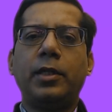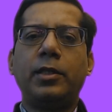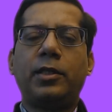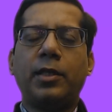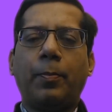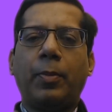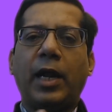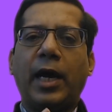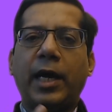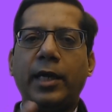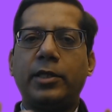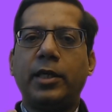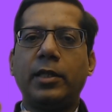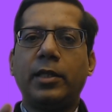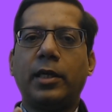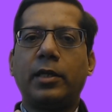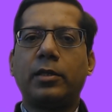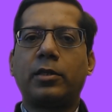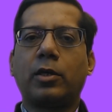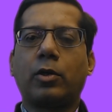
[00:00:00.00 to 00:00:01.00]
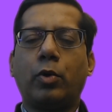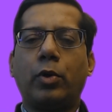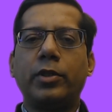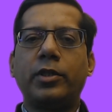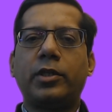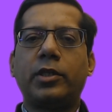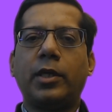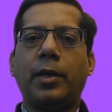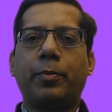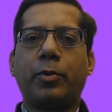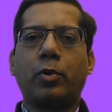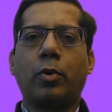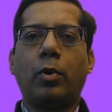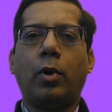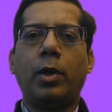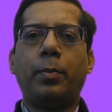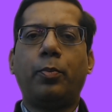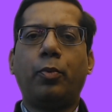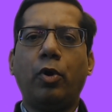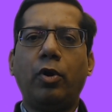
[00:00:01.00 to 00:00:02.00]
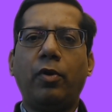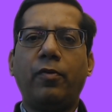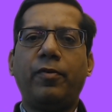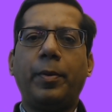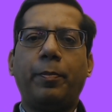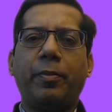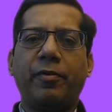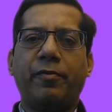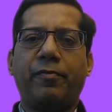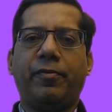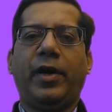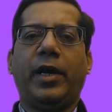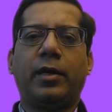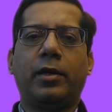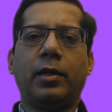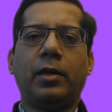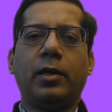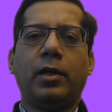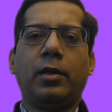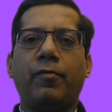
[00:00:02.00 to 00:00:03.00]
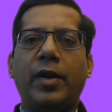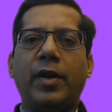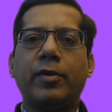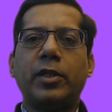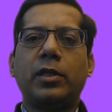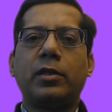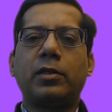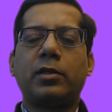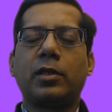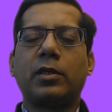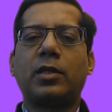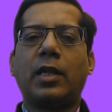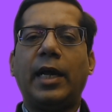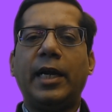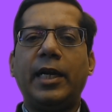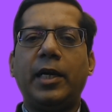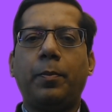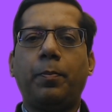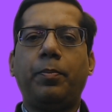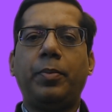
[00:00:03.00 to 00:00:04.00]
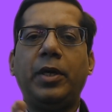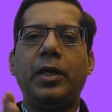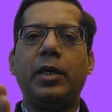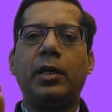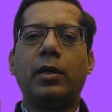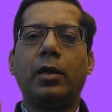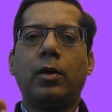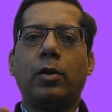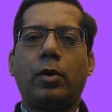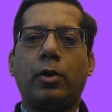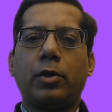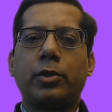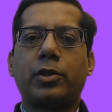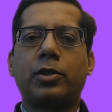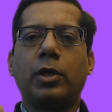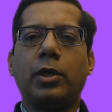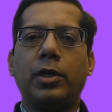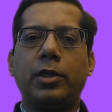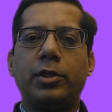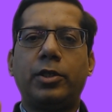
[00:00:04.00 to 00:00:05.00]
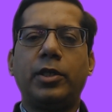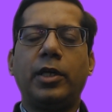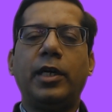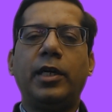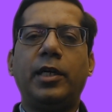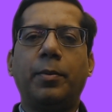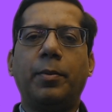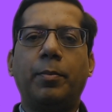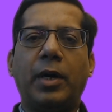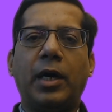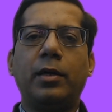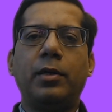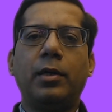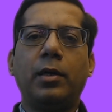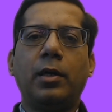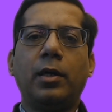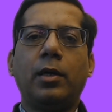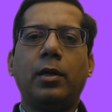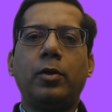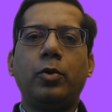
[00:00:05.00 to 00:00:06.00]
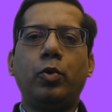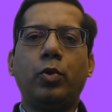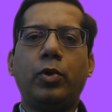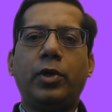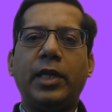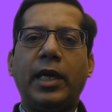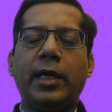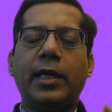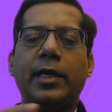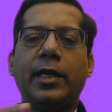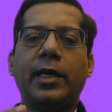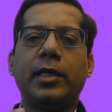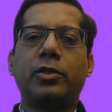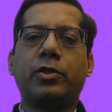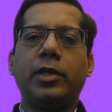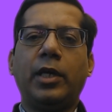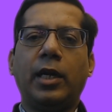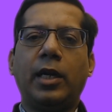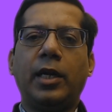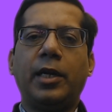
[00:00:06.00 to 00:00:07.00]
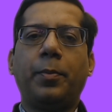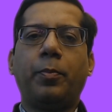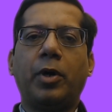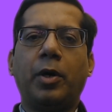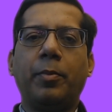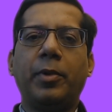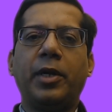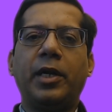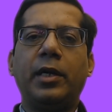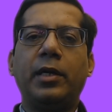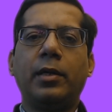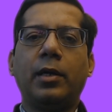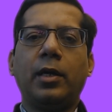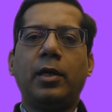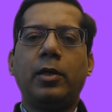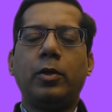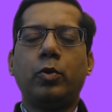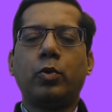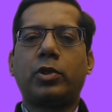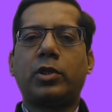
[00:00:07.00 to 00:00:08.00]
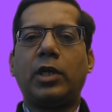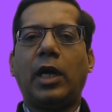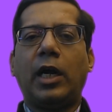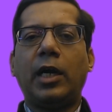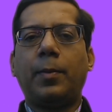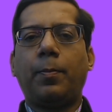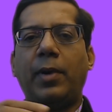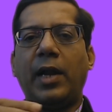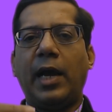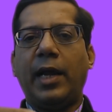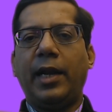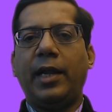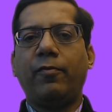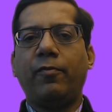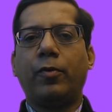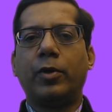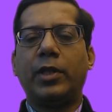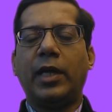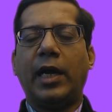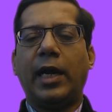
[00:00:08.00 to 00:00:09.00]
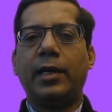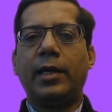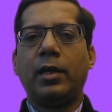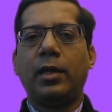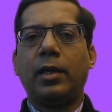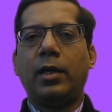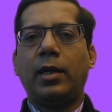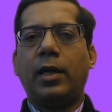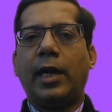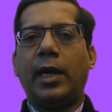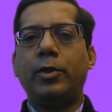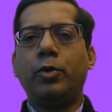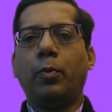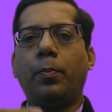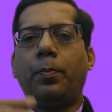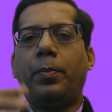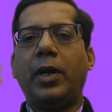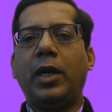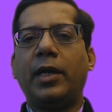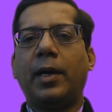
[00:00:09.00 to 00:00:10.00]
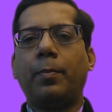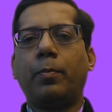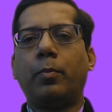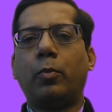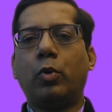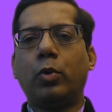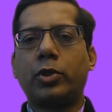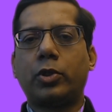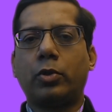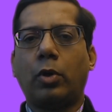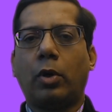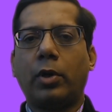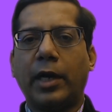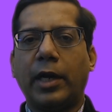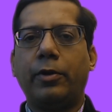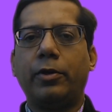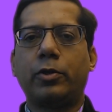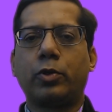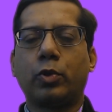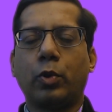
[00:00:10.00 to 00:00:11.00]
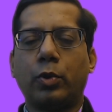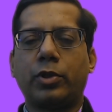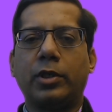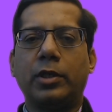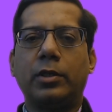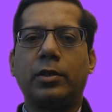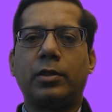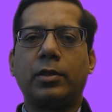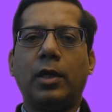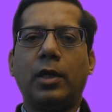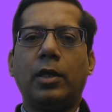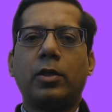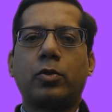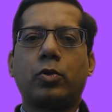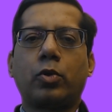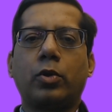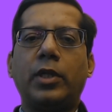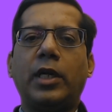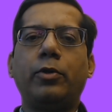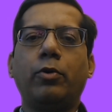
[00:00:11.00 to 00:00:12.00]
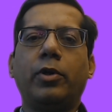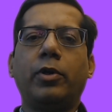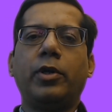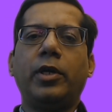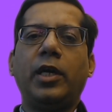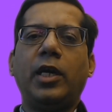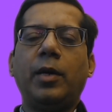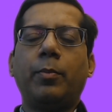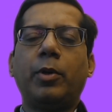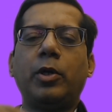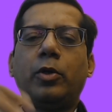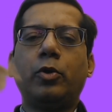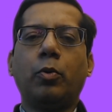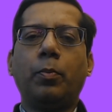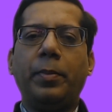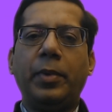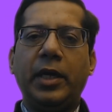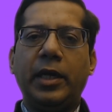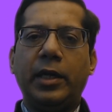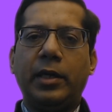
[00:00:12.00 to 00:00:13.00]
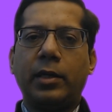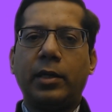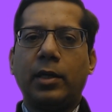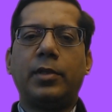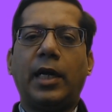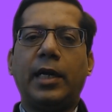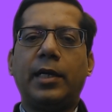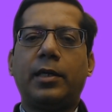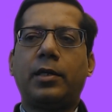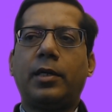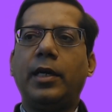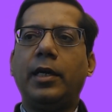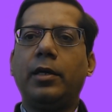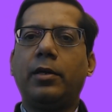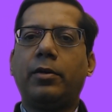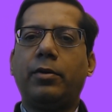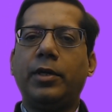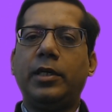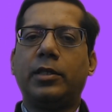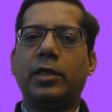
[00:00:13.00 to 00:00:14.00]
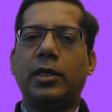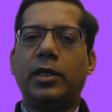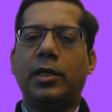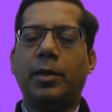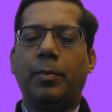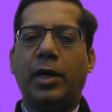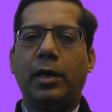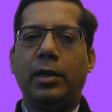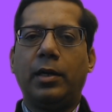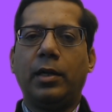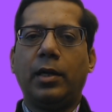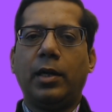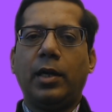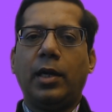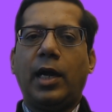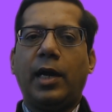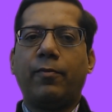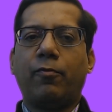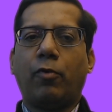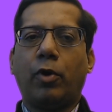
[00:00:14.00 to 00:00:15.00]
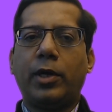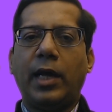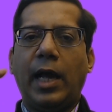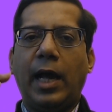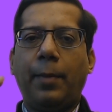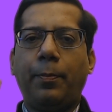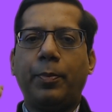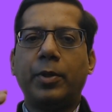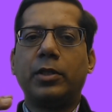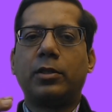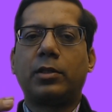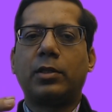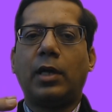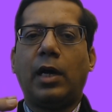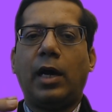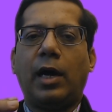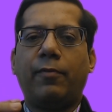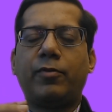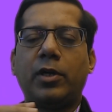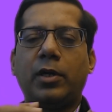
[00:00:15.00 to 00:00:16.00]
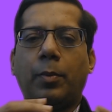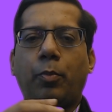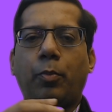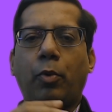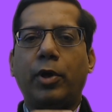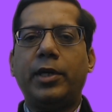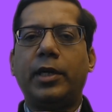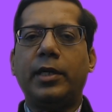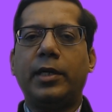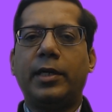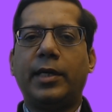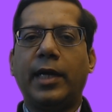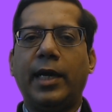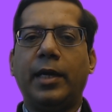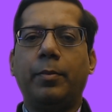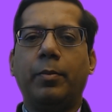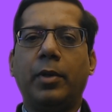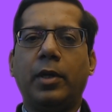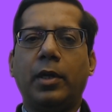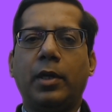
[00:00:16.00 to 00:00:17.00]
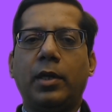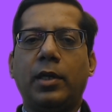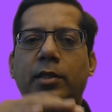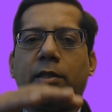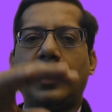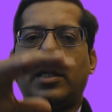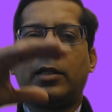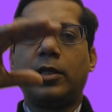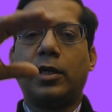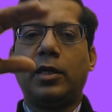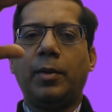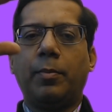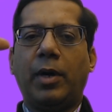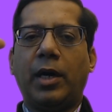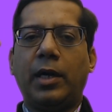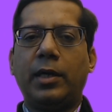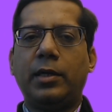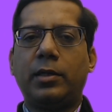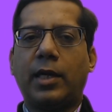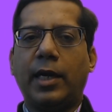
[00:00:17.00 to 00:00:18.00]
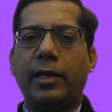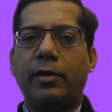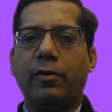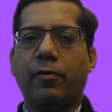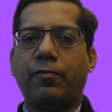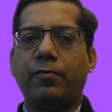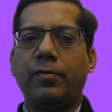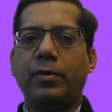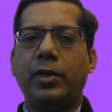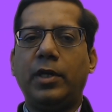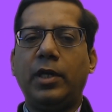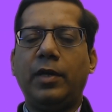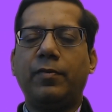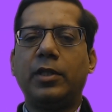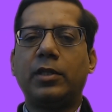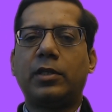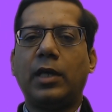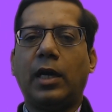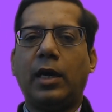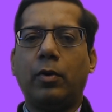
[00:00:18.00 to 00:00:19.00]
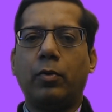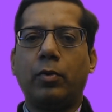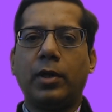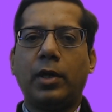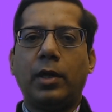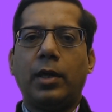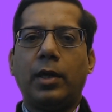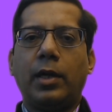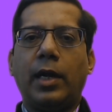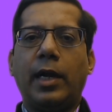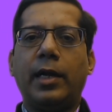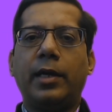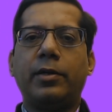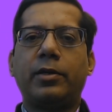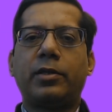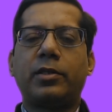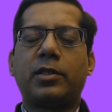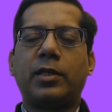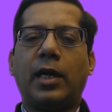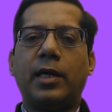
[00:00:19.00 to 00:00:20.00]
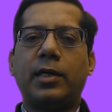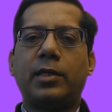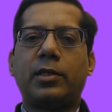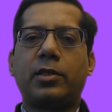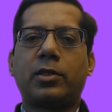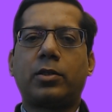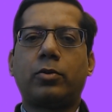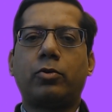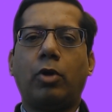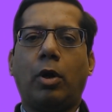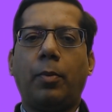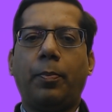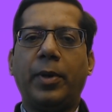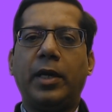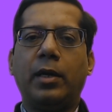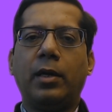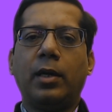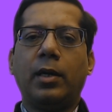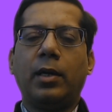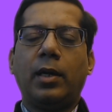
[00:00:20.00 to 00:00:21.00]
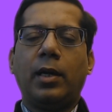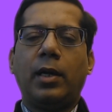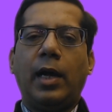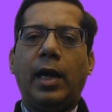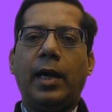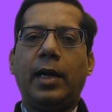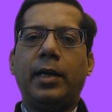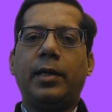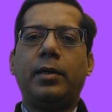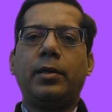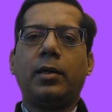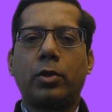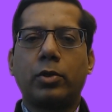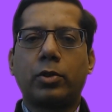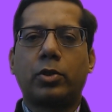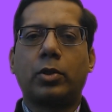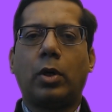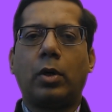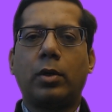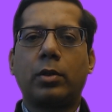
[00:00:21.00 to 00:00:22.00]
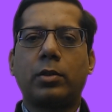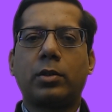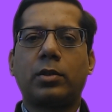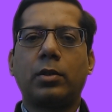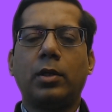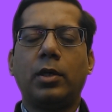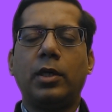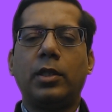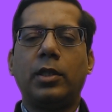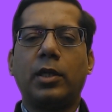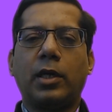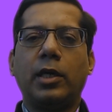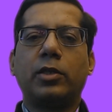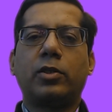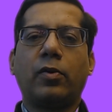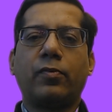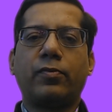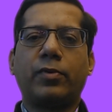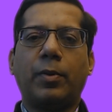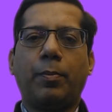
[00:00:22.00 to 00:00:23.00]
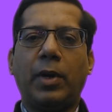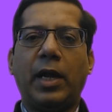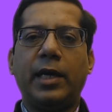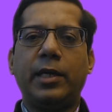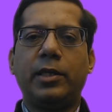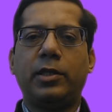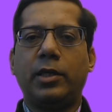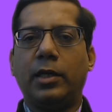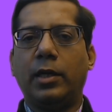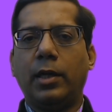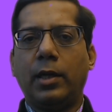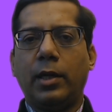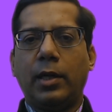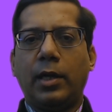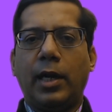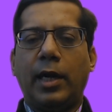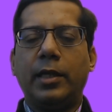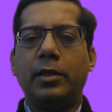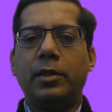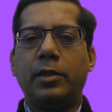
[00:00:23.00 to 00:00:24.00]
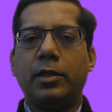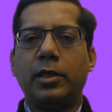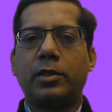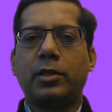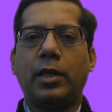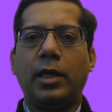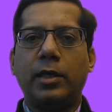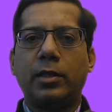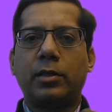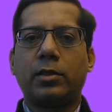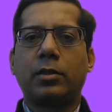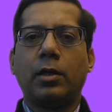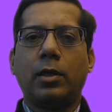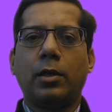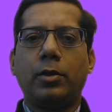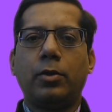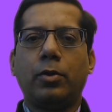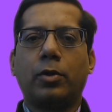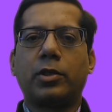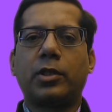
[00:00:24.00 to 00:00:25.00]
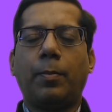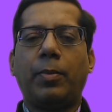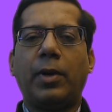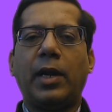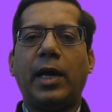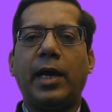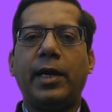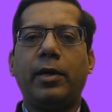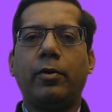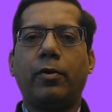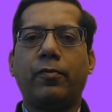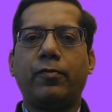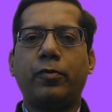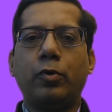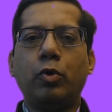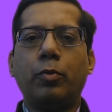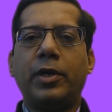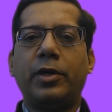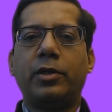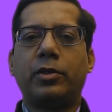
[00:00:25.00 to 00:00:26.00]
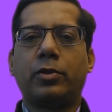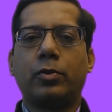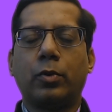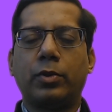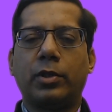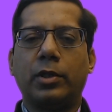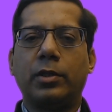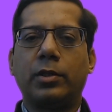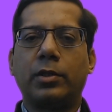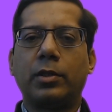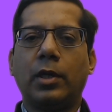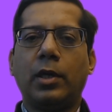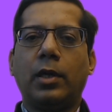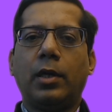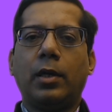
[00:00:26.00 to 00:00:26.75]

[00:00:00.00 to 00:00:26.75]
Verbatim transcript: in supply chain, there is a concept called bullwhip effect. Whenever there's a slight peak or surge in demand, you take it as real and permanent, you start planning for that, and you build up more stock and resources so that you are able to meet that increase in demand. And what happens after a point in time is that the demand kind of evens out and starts dropping, and your stocks, in the case of supply chain, and in this case, your supply of human resources